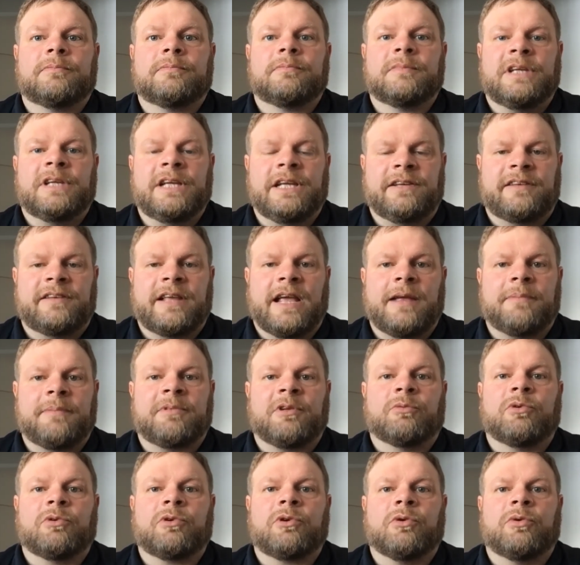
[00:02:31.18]
heat tape
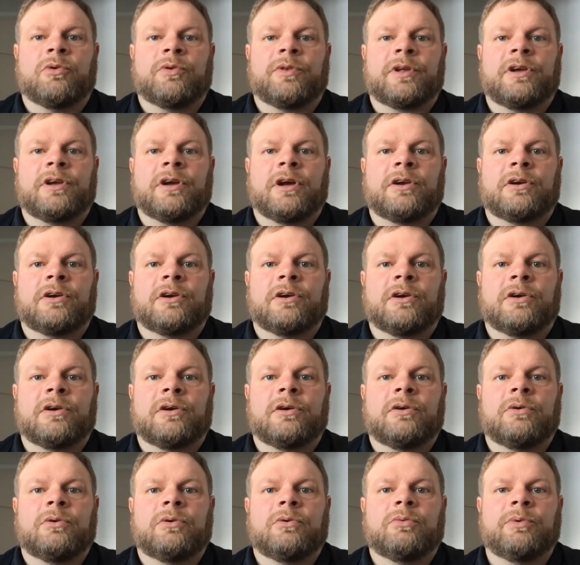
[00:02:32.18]
that will go in the
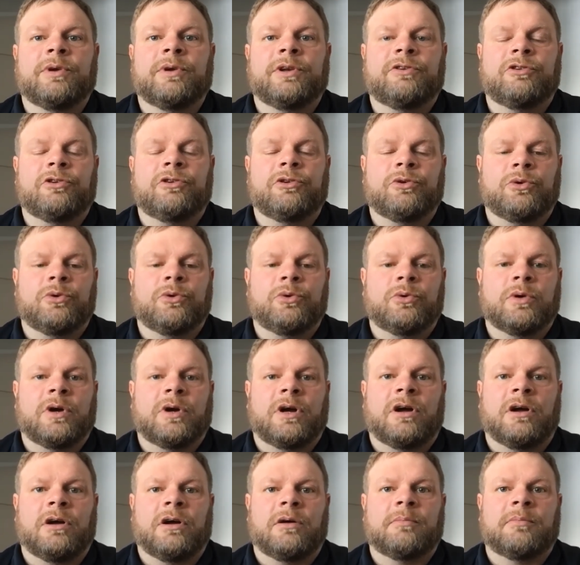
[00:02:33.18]
gutter. We do
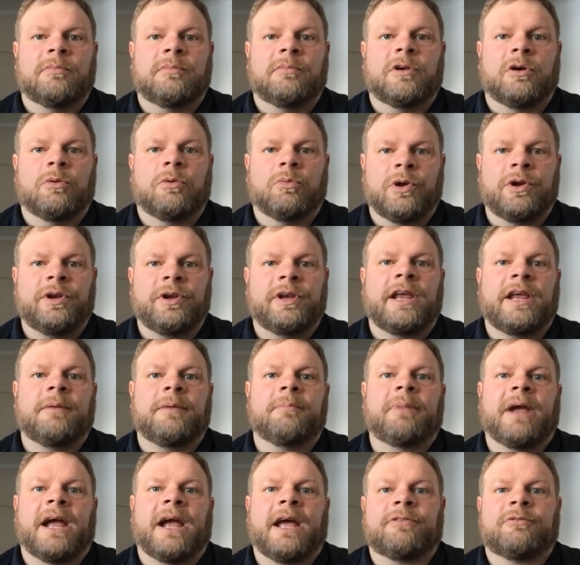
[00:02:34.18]
a
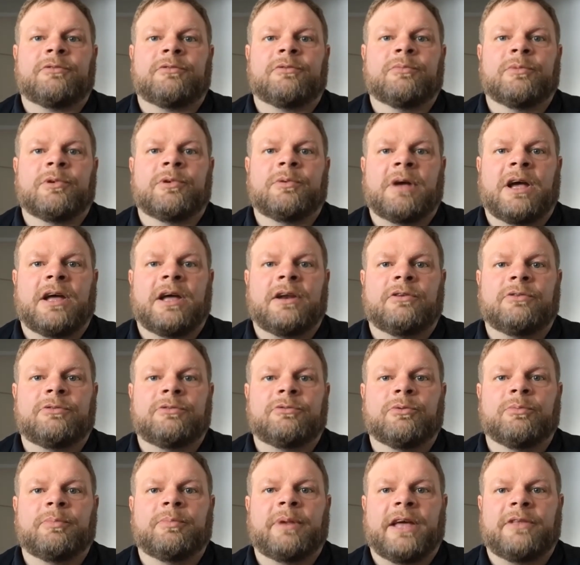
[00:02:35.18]
one-day bathroom remodel
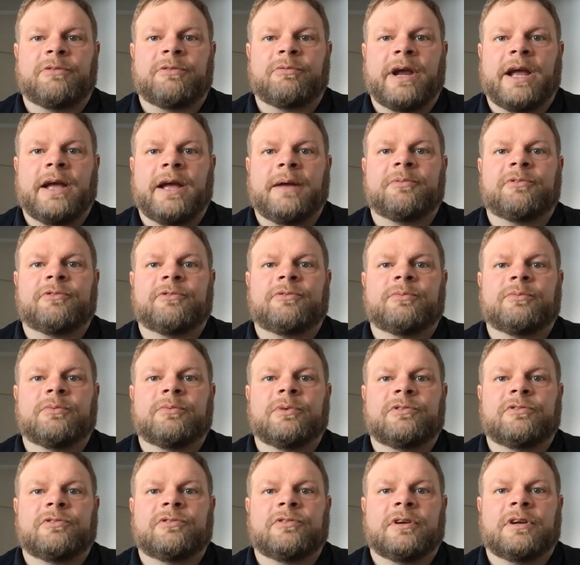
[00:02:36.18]
through Bath Wraps,
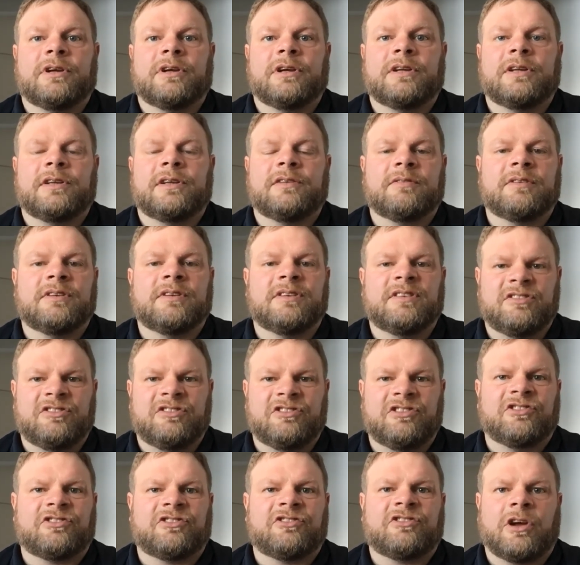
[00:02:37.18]
which is
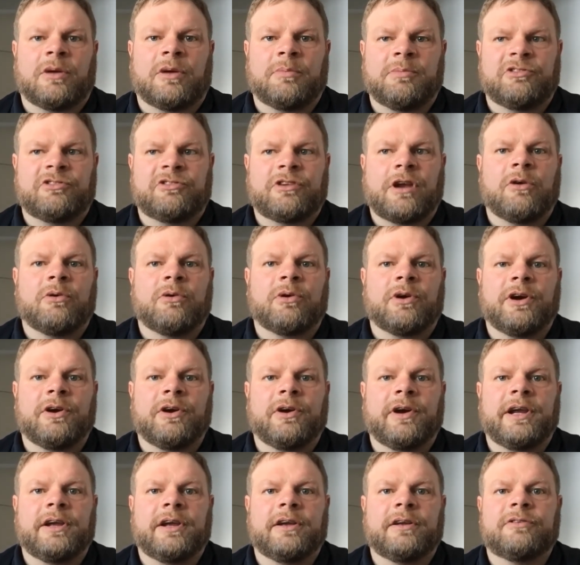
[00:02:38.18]
just tub and shower
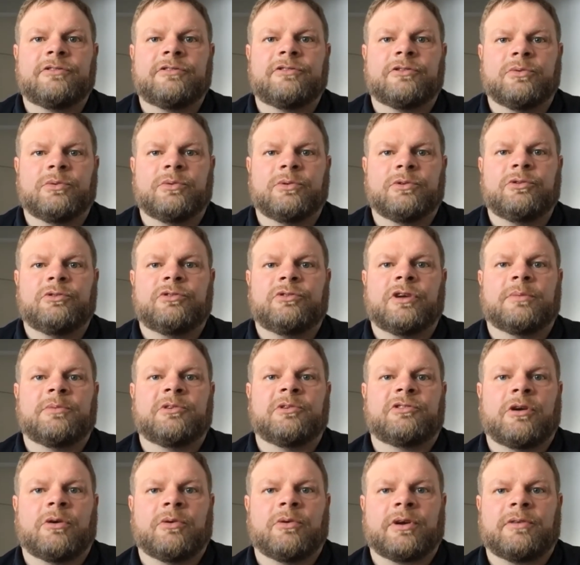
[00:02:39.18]
area. So we'll do tub and
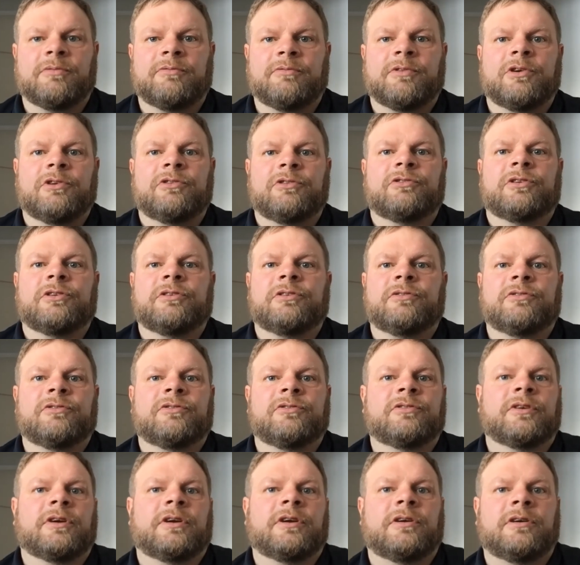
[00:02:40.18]
shower conversions,